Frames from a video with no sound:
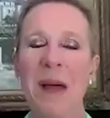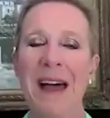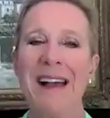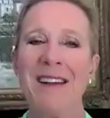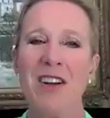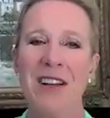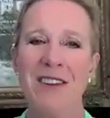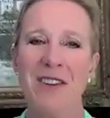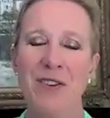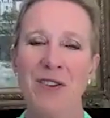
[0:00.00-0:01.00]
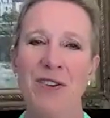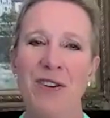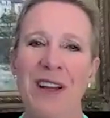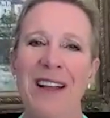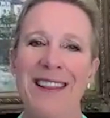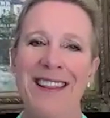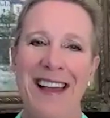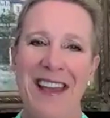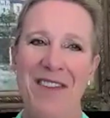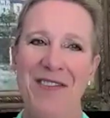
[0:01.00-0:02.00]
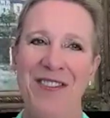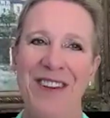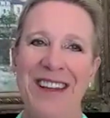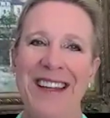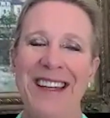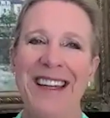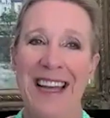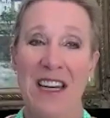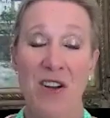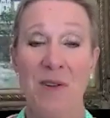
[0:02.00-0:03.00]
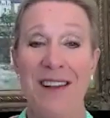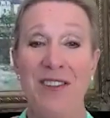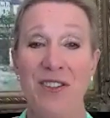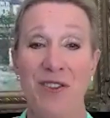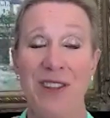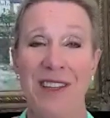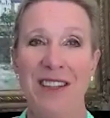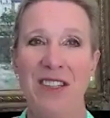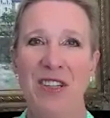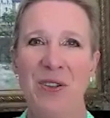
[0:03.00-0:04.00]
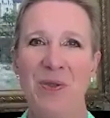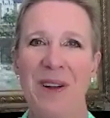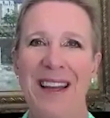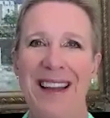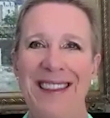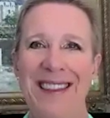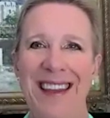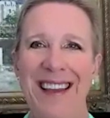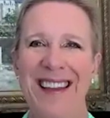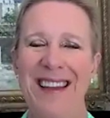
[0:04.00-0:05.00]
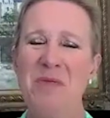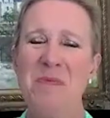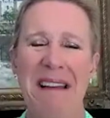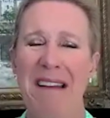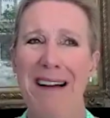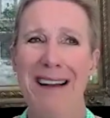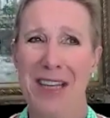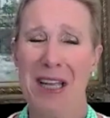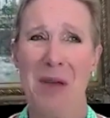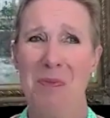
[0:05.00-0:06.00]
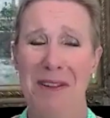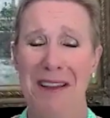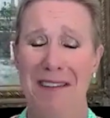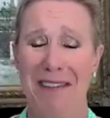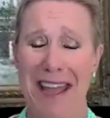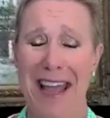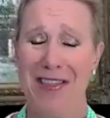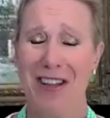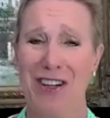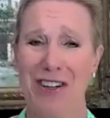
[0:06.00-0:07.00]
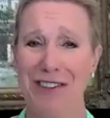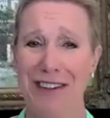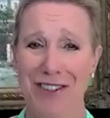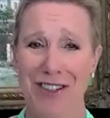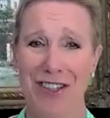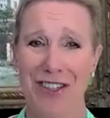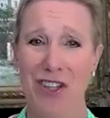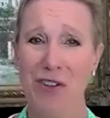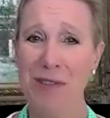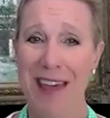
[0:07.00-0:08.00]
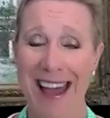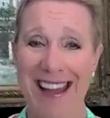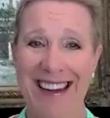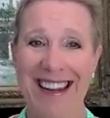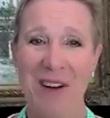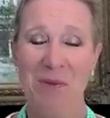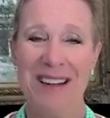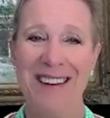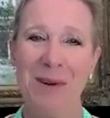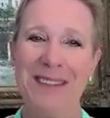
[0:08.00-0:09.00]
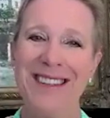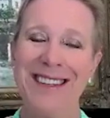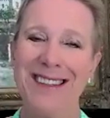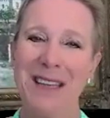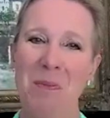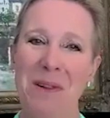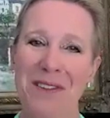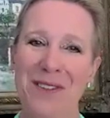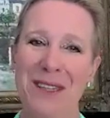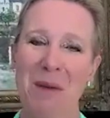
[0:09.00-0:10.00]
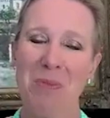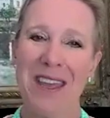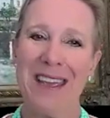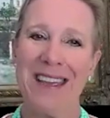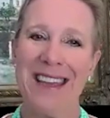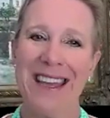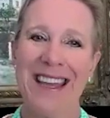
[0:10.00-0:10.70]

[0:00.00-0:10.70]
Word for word: back on your life? I know I certainly do, and think, oh my gosh, I can't believe it. I had the courage to do that. What's an example of something